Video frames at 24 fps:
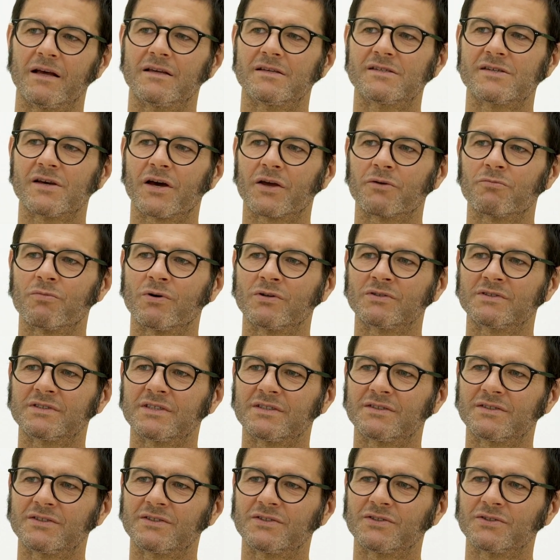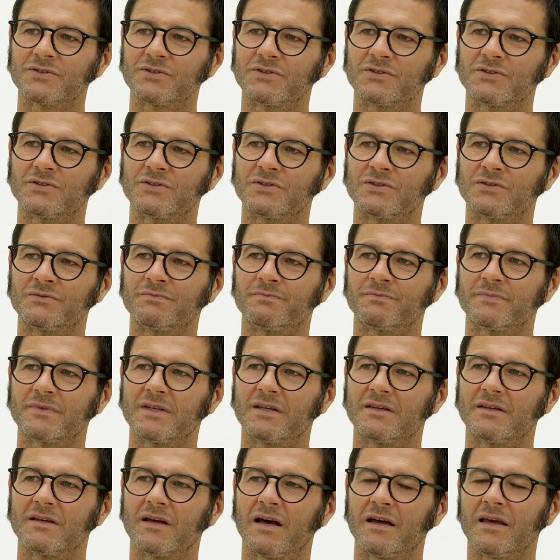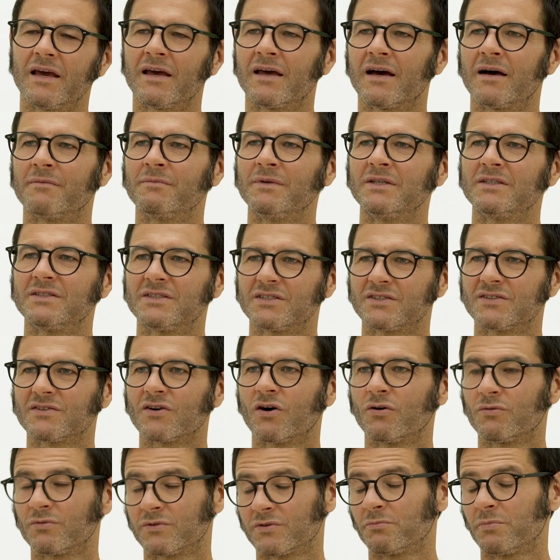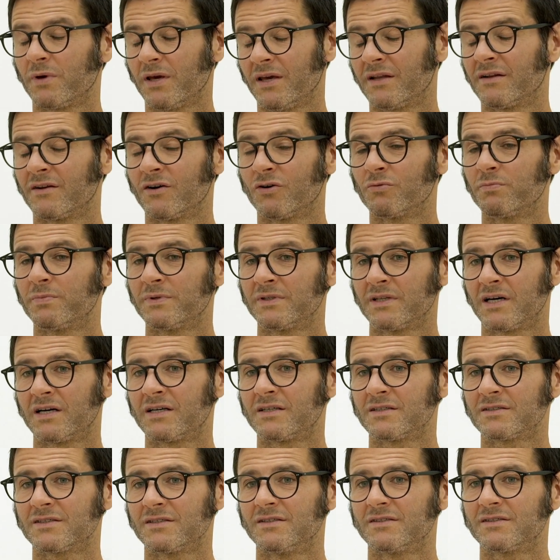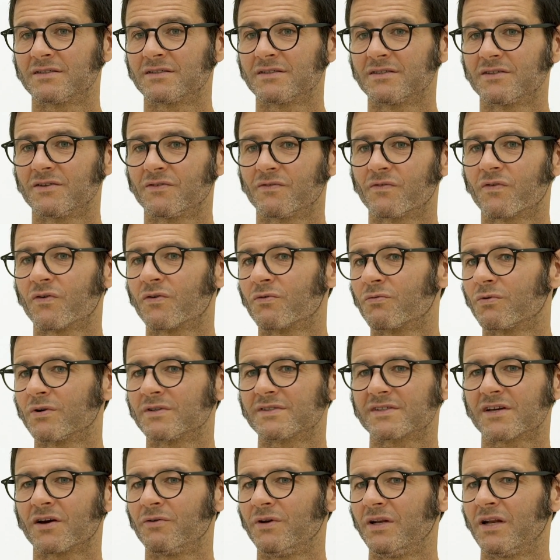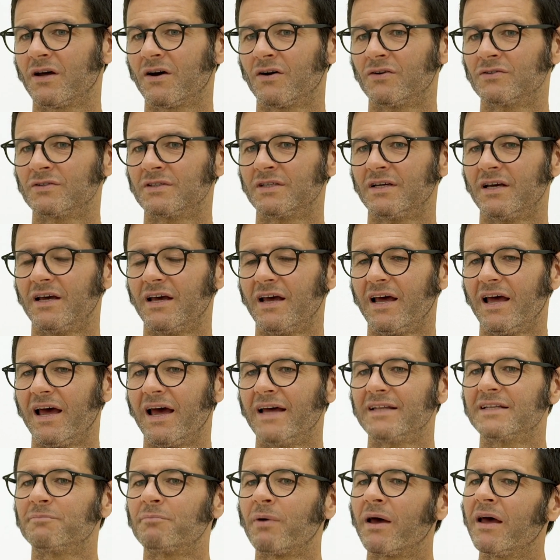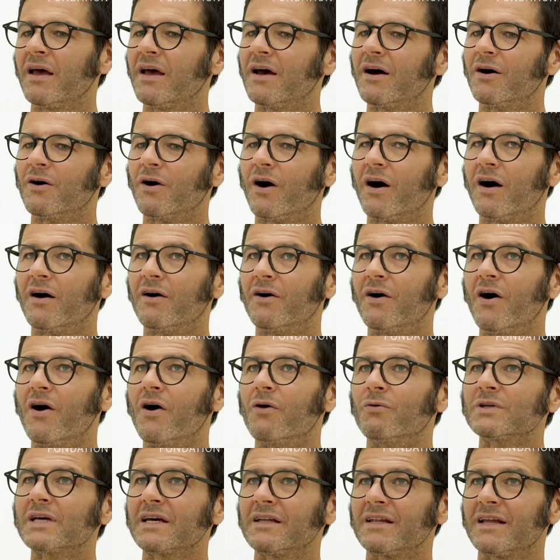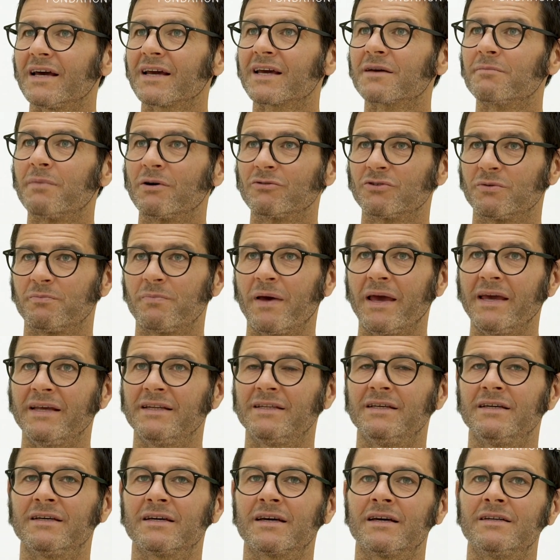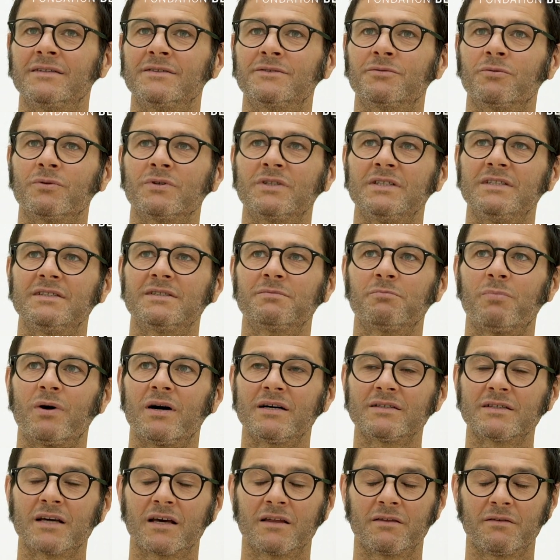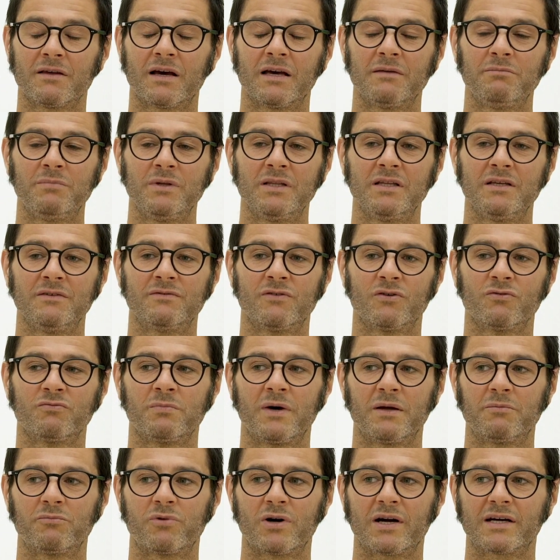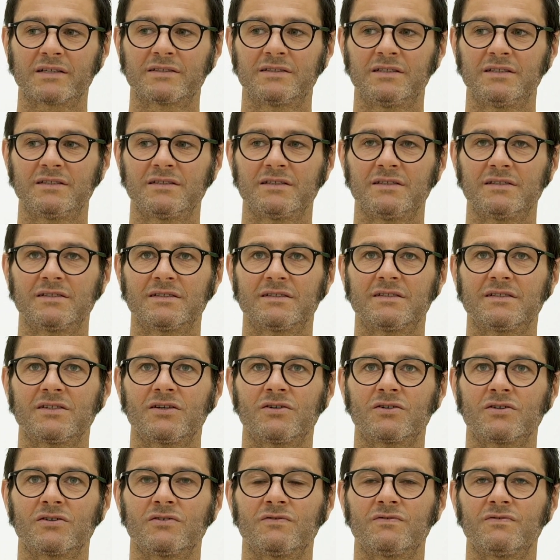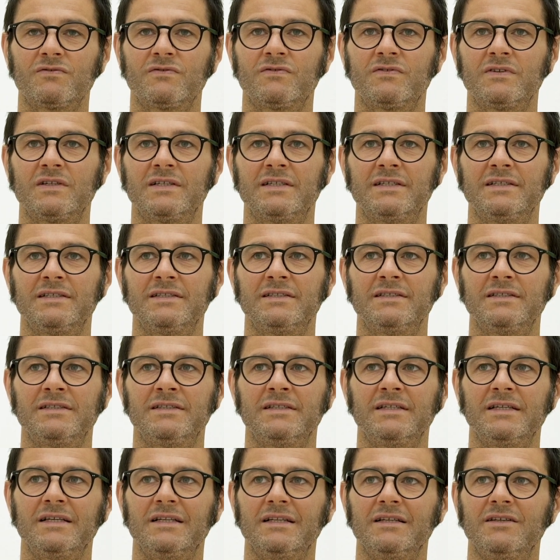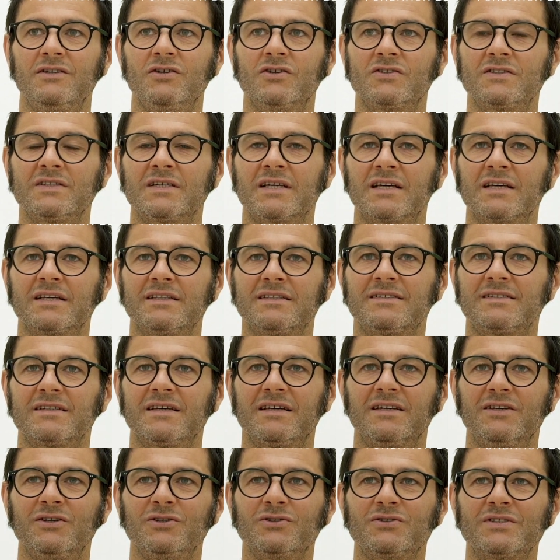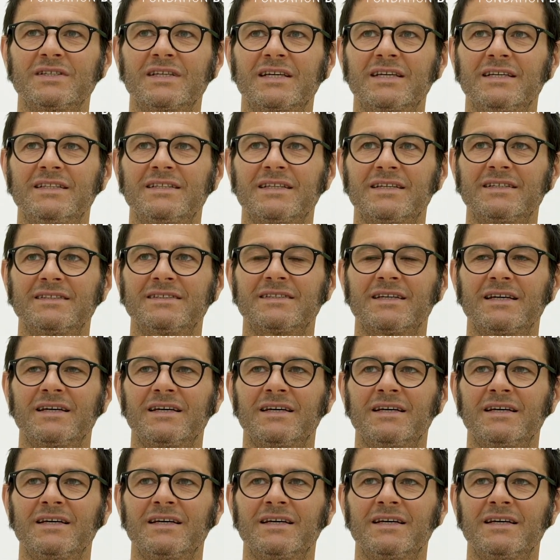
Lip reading: So I wanted to, yeah, I mean, just to be an open artist for what's going on. And what I like about the painting, and what is part, I believe, of my practice, is a sort of using it as